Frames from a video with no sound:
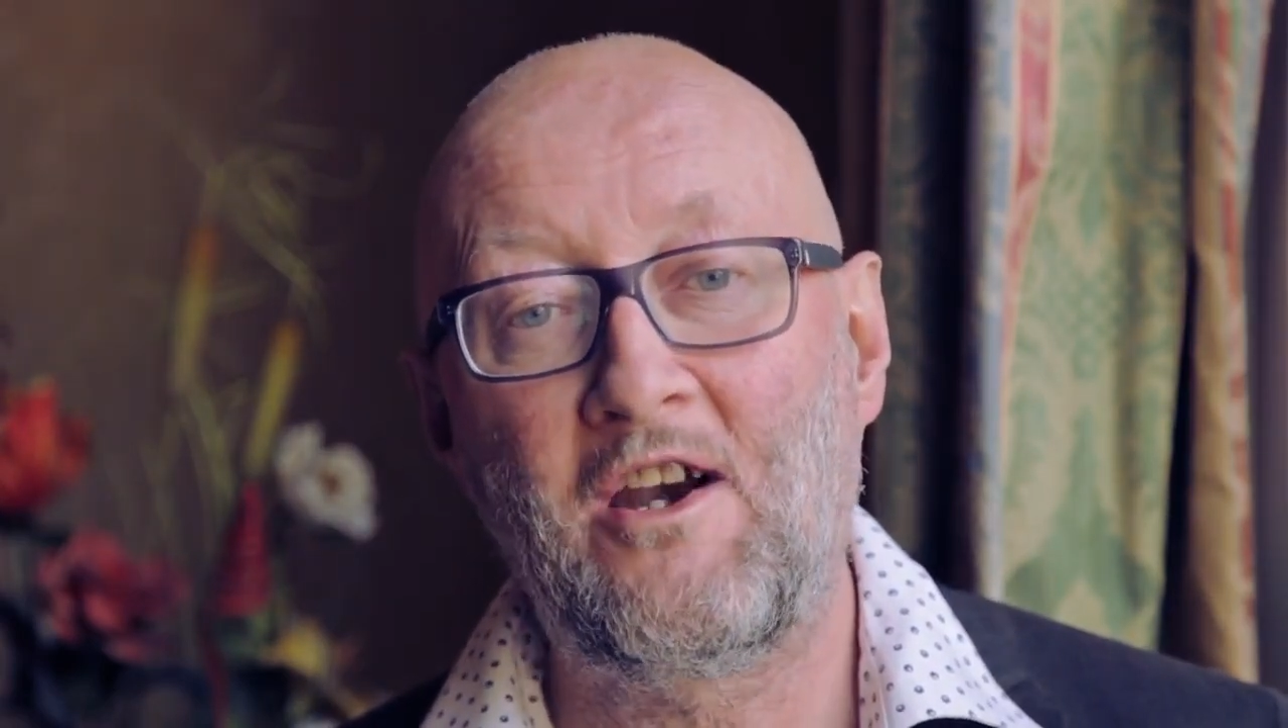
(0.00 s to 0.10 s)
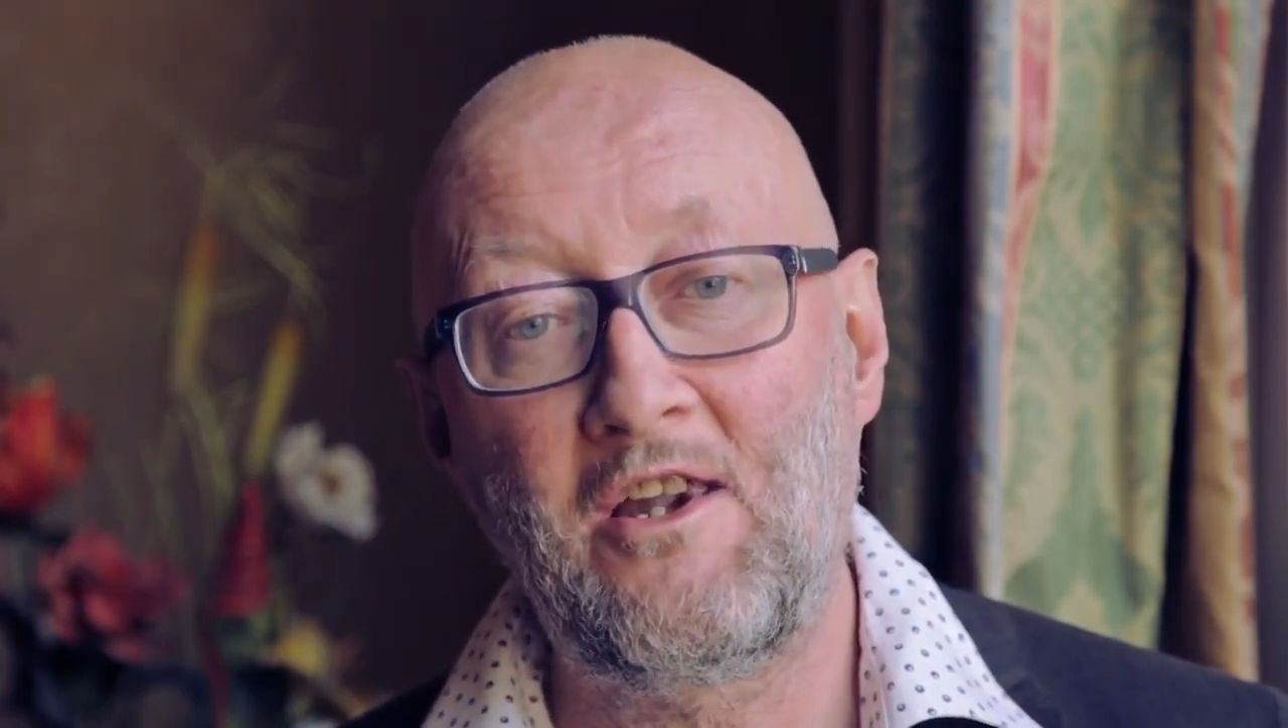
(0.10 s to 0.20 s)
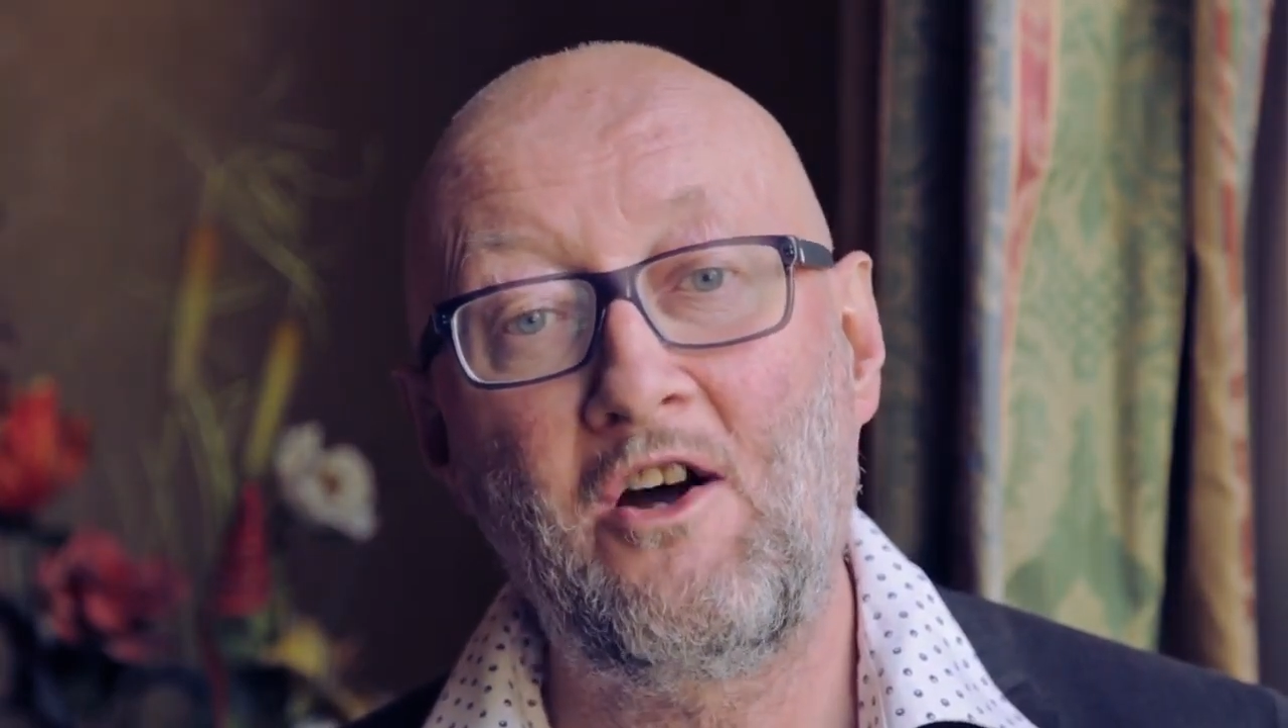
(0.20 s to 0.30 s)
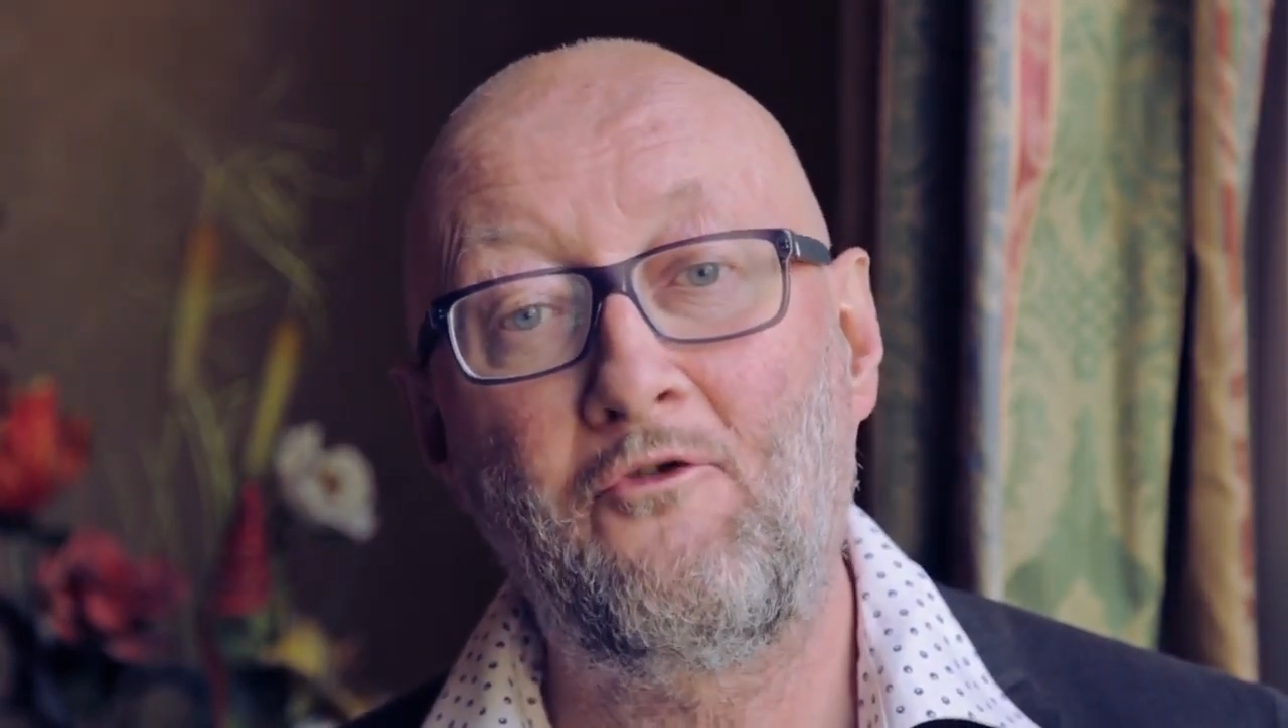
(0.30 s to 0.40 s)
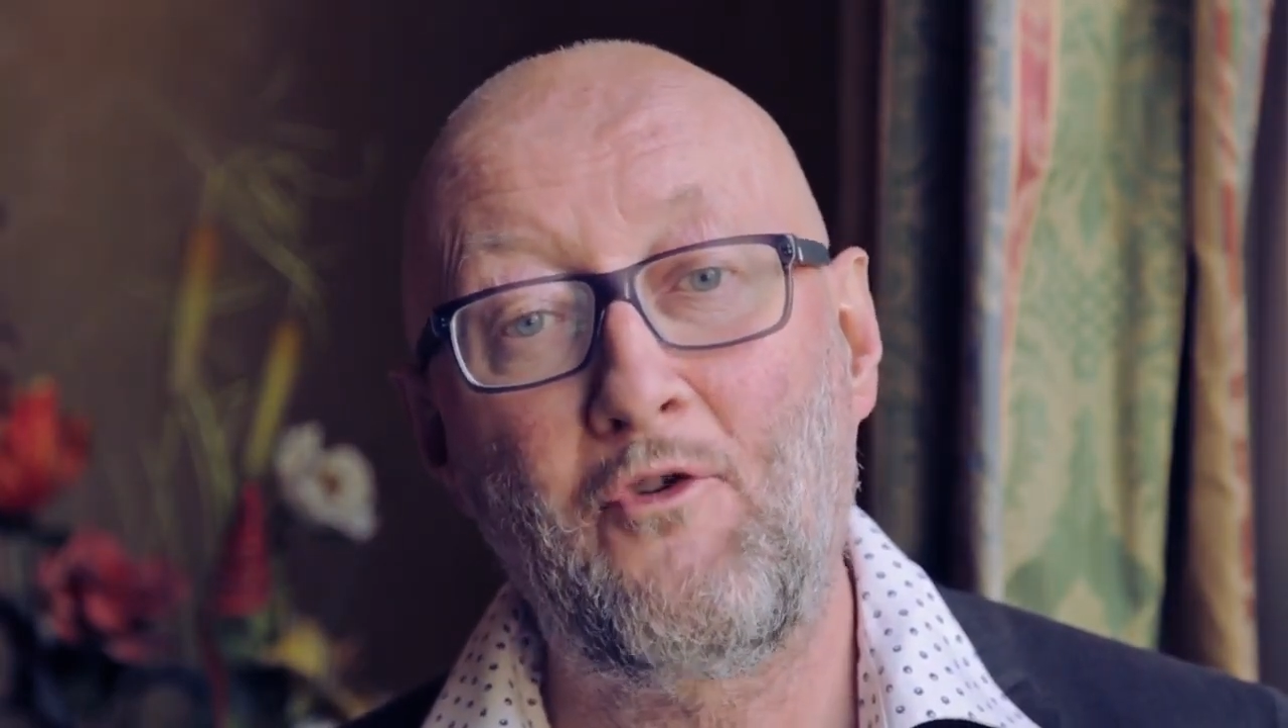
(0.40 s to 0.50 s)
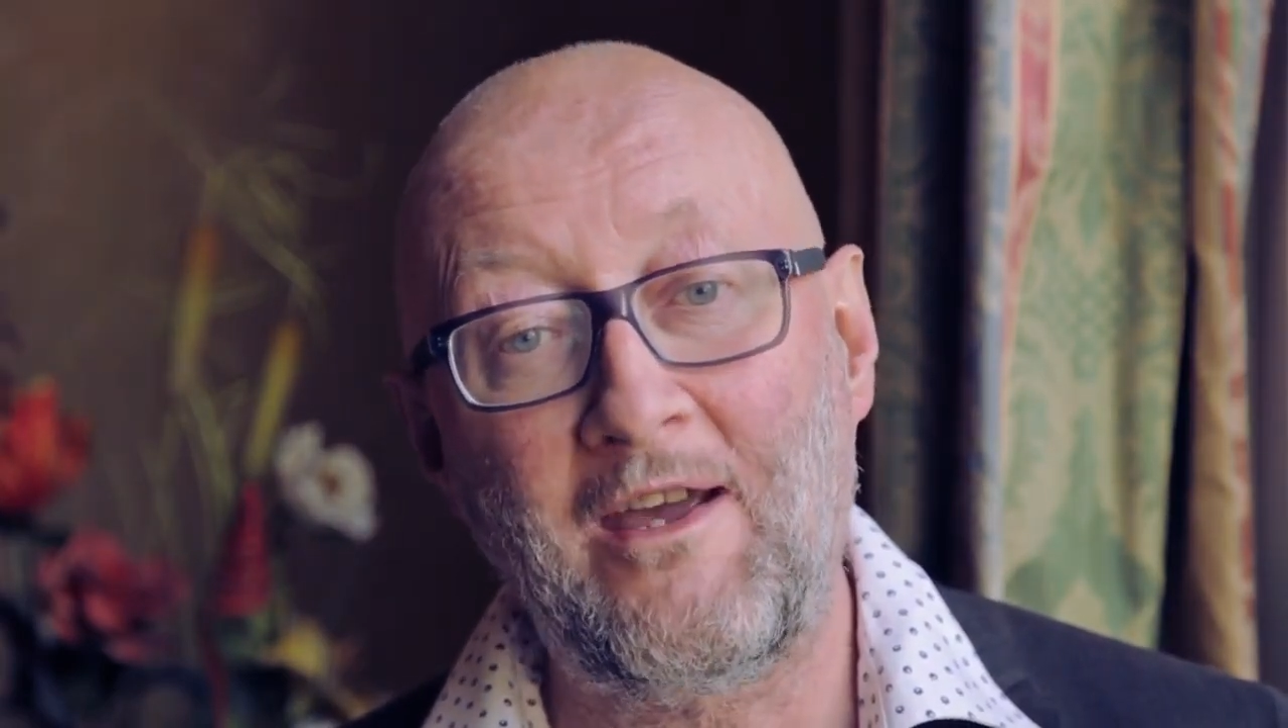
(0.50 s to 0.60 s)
their love